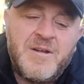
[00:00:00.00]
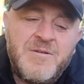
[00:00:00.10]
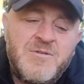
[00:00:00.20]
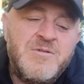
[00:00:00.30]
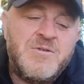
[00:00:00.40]
And
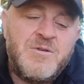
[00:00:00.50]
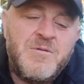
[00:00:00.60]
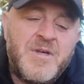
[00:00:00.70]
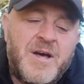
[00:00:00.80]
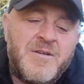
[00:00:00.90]
as soon as you
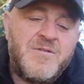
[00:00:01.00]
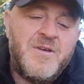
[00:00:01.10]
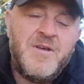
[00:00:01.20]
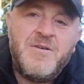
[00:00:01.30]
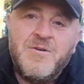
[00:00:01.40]
do that,
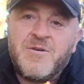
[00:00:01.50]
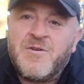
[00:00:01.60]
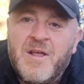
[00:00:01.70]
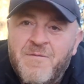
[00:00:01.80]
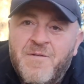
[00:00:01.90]
you're
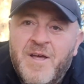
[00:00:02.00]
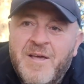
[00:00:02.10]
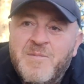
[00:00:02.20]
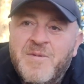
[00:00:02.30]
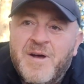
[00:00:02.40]
creating
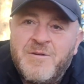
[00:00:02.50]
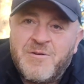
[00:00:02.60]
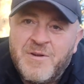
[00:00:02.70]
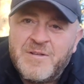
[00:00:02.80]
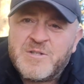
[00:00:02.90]
flame and you're
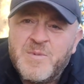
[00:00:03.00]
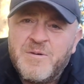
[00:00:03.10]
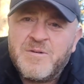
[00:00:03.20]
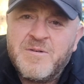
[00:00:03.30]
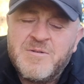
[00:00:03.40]
creating smoke,